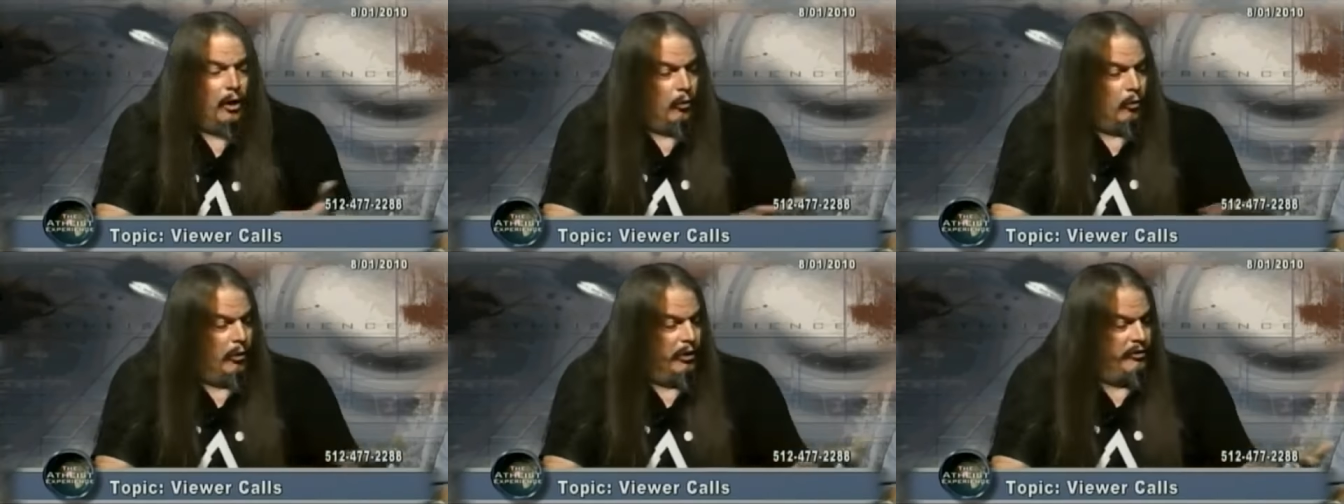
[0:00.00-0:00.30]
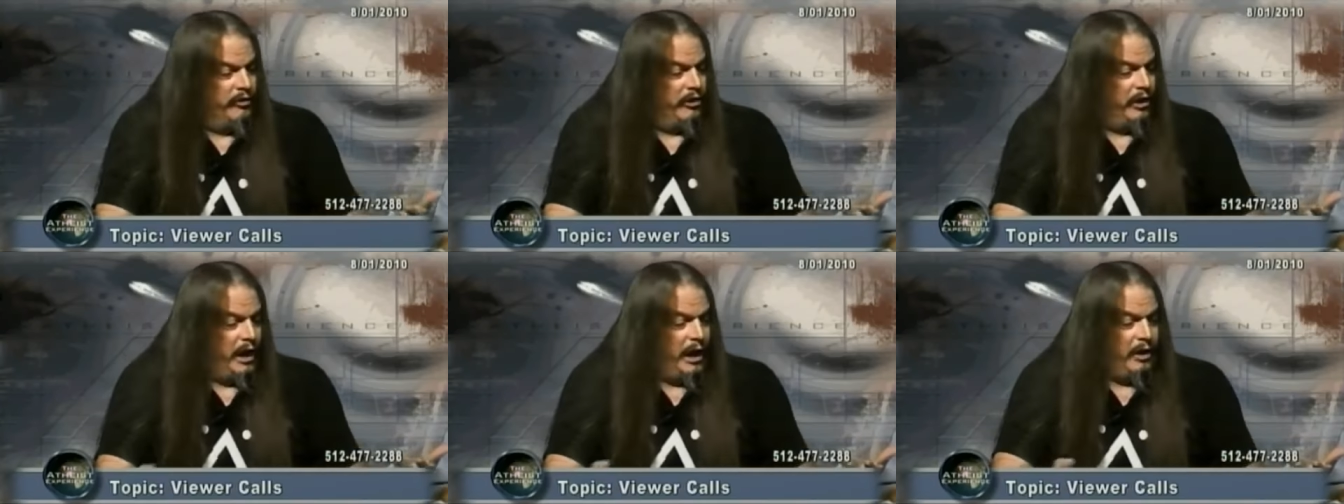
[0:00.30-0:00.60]

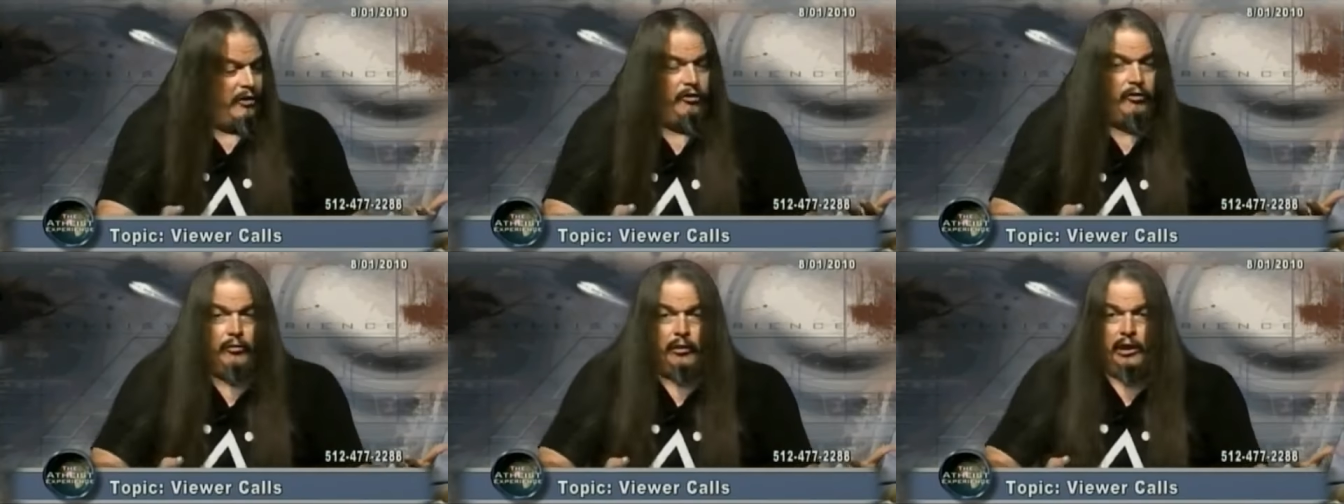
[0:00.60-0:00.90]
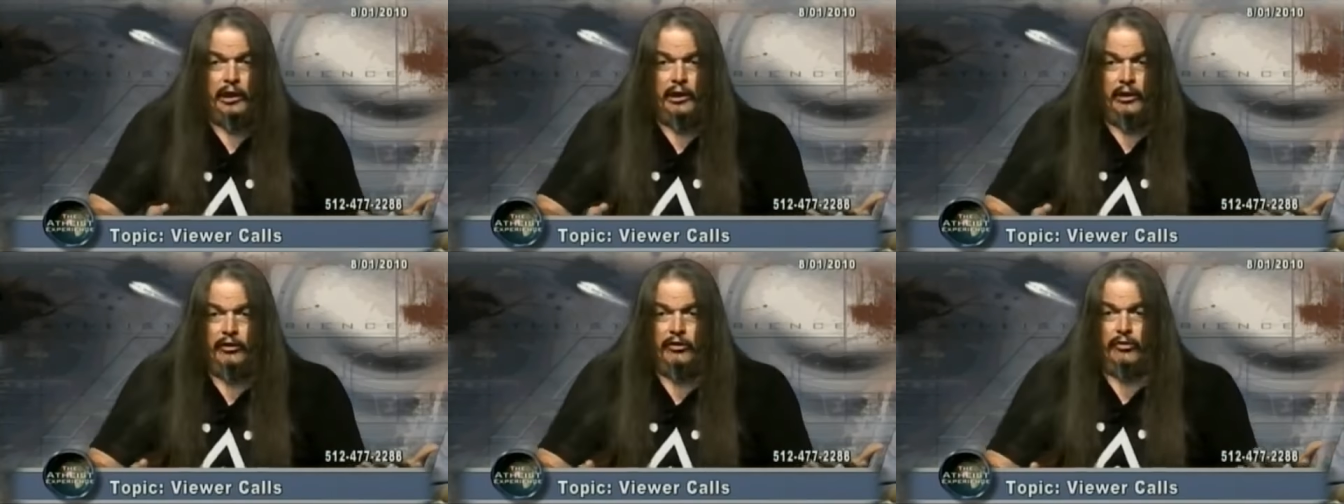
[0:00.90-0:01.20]
Was it
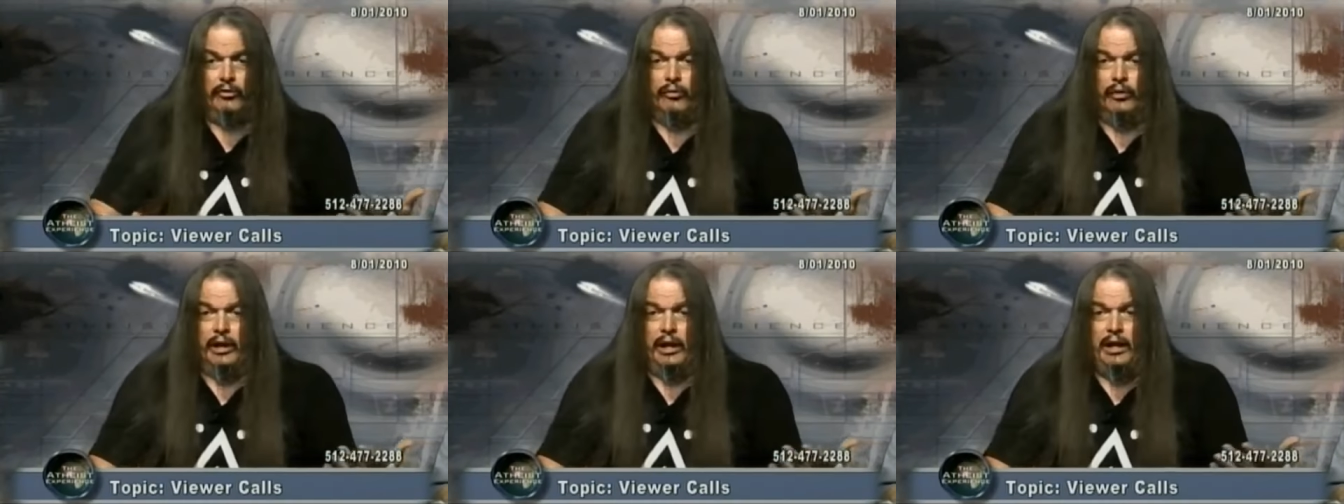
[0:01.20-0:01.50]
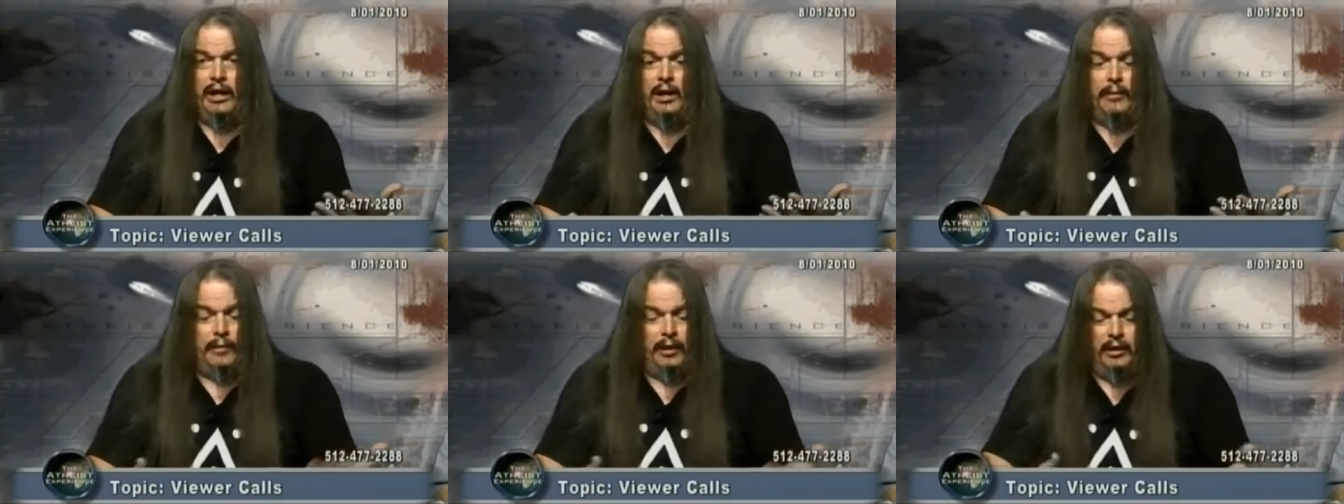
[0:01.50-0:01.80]
actually a
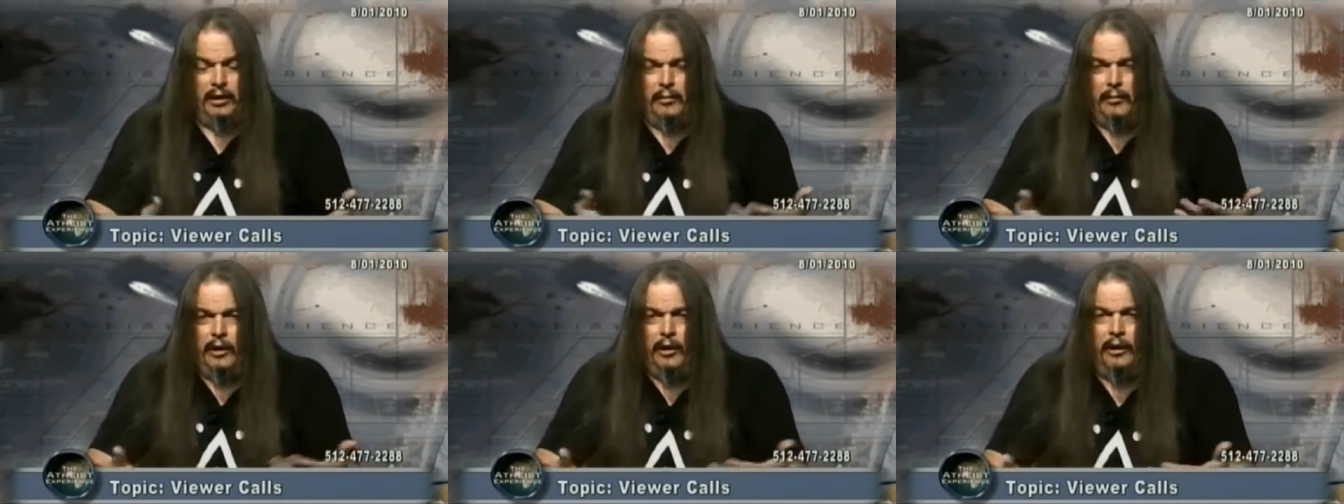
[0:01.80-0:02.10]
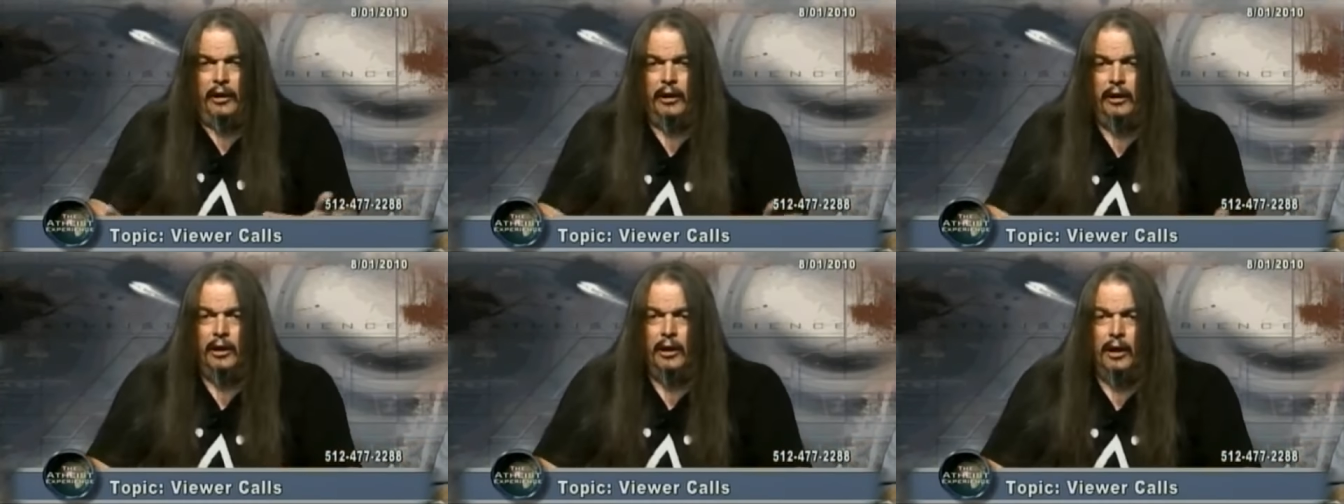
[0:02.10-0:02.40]
tree? I mean, come
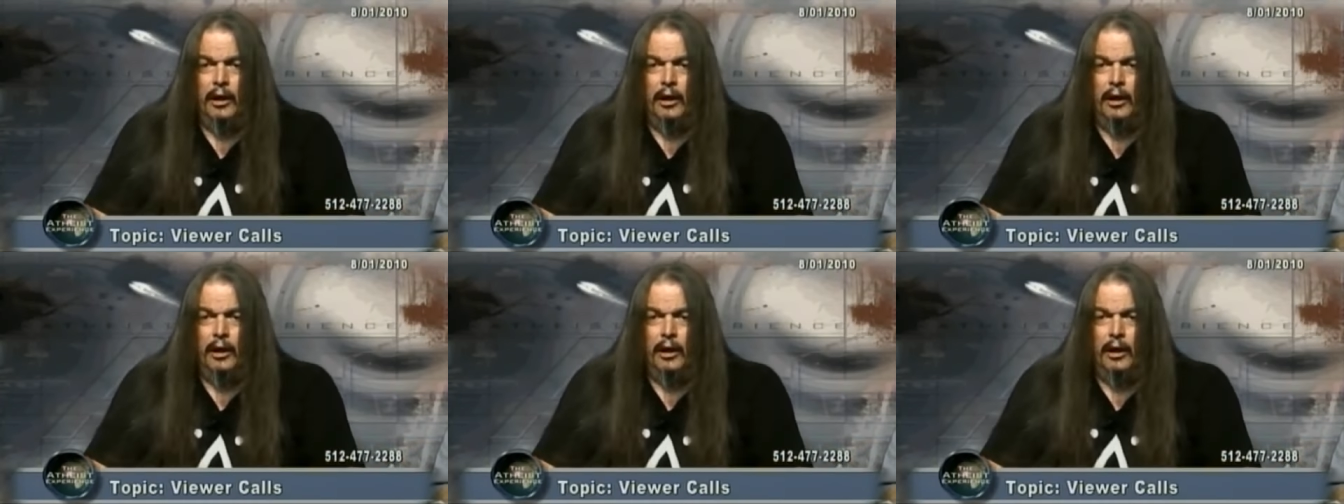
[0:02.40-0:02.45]
on.